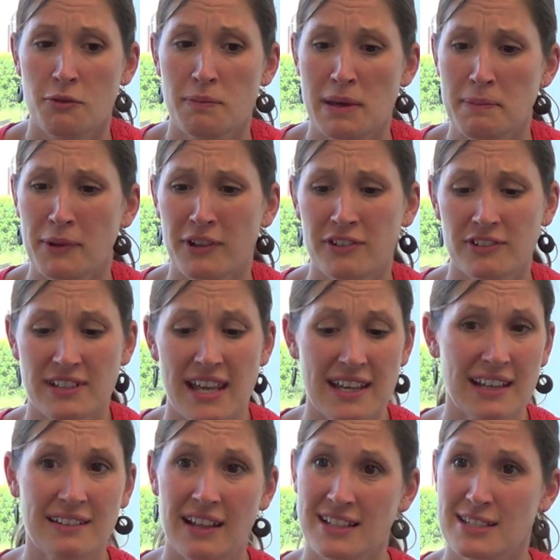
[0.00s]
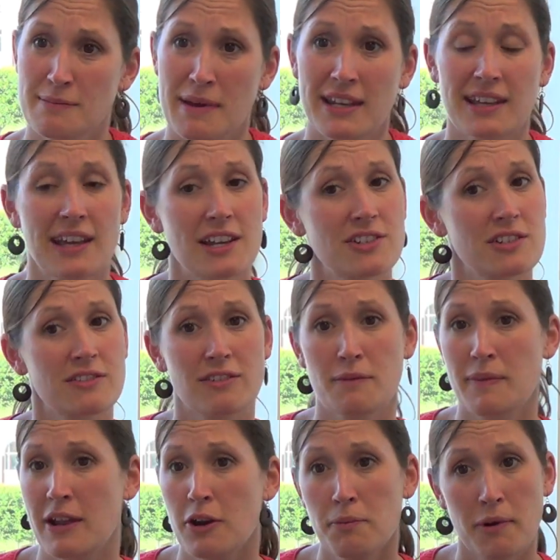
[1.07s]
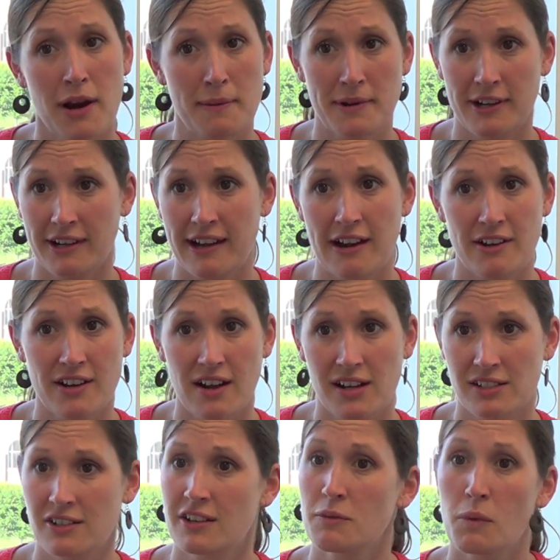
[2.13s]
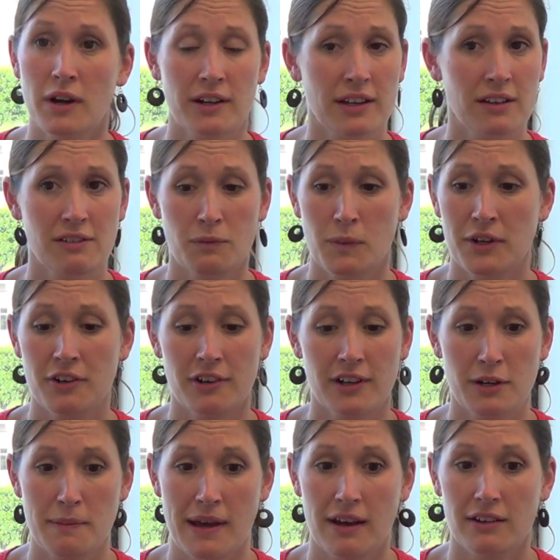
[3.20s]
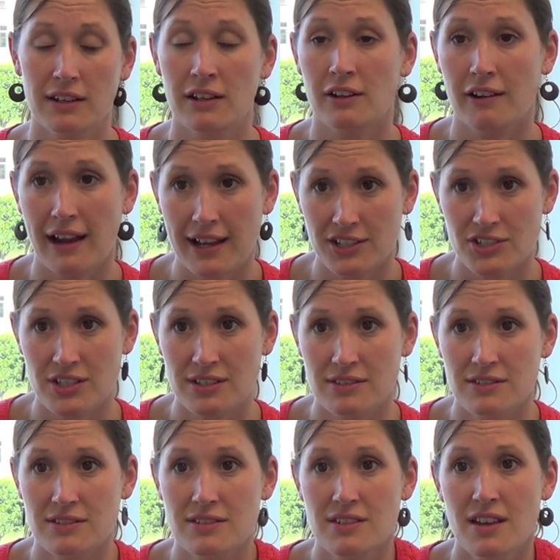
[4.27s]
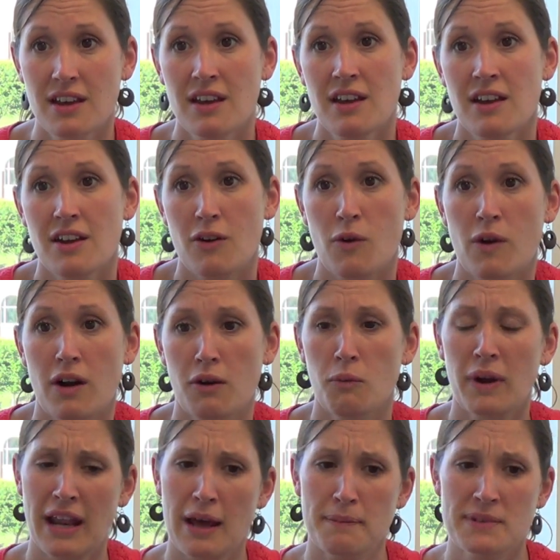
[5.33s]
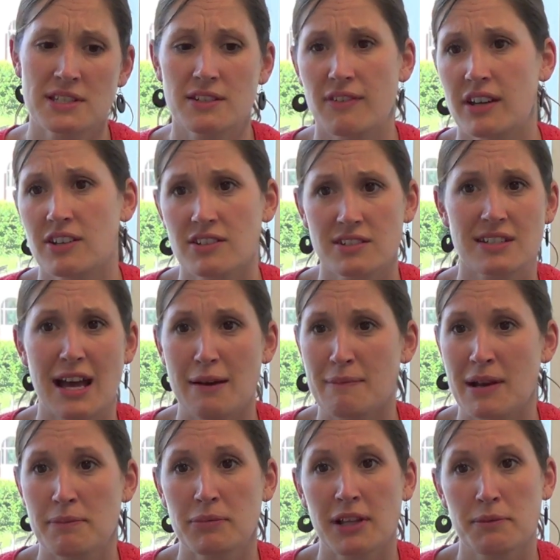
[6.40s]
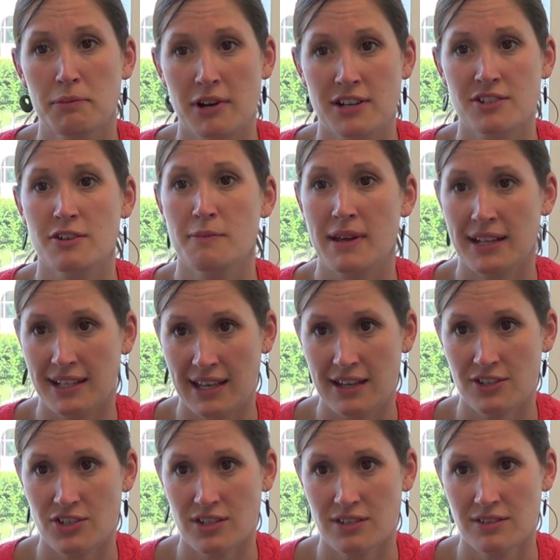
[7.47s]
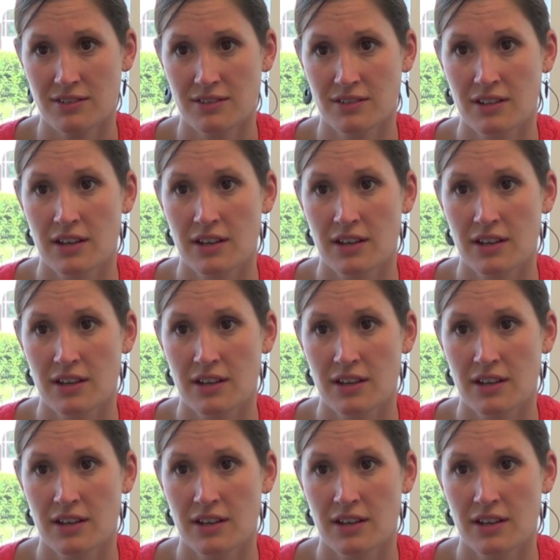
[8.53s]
people are taking lots of medications from their primary care doctor and wondering about interactions, or what happens if I just stop my blood pressure medication.